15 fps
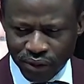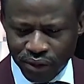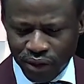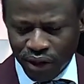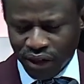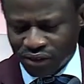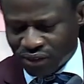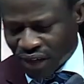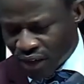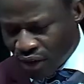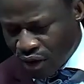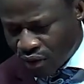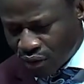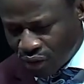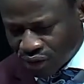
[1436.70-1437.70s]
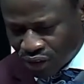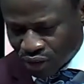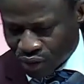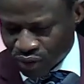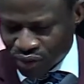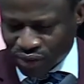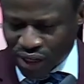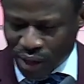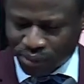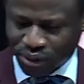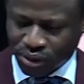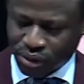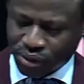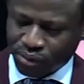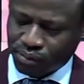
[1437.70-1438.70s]
In 2 Chronicles
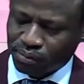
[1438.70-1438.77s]
chapter